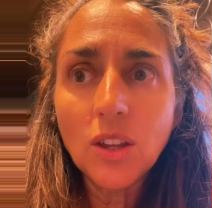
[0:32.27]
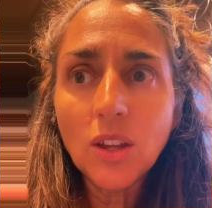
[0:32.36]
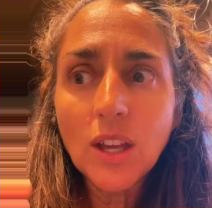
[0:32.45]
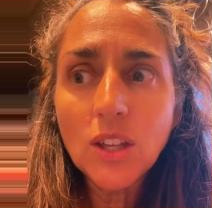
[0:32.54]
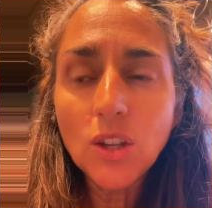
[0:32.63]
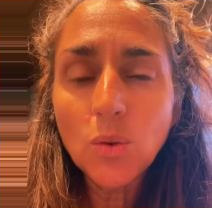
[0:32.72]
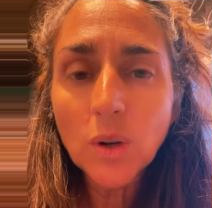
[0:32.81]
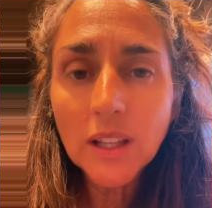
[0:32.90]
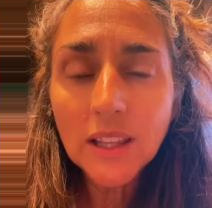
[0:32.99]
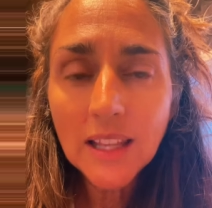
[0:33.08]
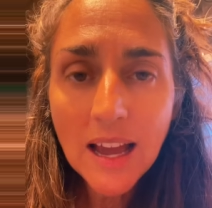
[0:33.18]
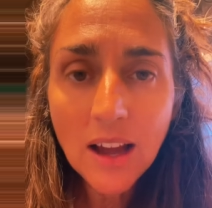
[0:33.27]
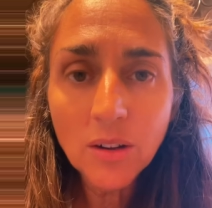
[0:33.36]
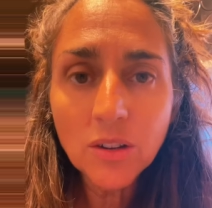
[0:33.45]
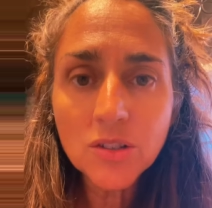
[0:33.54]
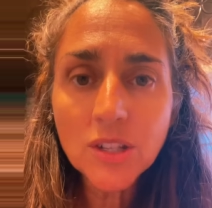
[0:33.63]
and you allow
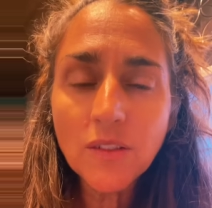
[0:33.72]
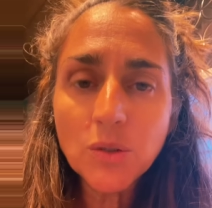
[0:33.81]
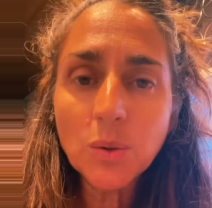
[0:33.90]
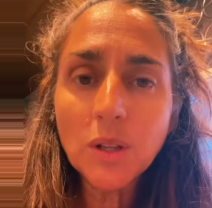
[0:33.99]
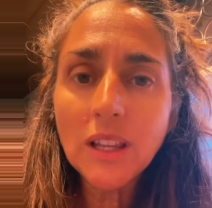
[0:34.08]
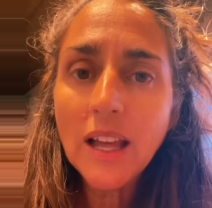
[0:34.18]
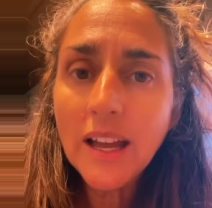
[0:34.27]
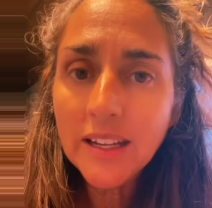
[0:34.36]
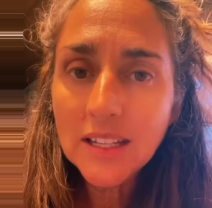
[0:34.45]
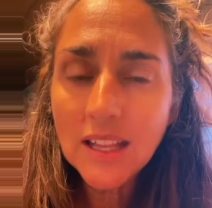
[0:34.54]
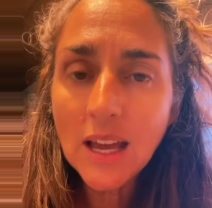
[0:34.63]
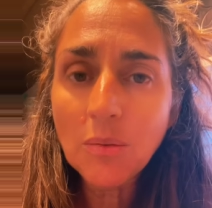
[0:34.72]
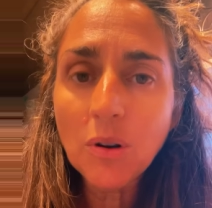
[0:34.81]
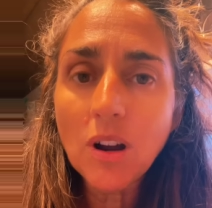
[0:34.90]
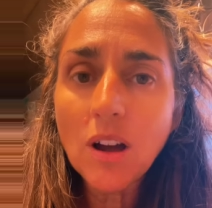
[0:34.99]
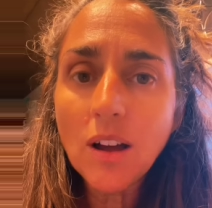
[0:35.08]
yourself to align to that
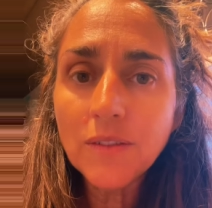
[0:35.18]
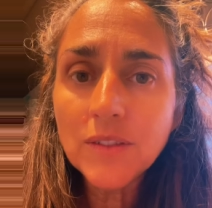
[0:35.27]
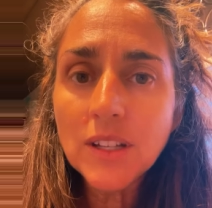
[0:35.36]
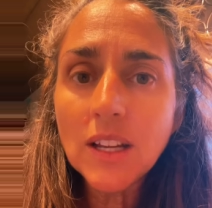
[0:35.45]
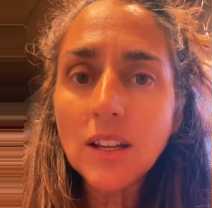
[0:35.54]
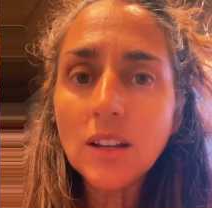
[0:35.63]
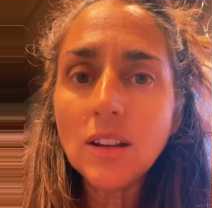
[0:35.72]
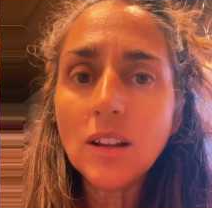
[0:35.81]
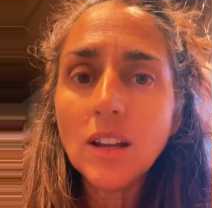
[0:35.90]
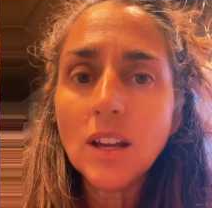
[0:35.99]
more often,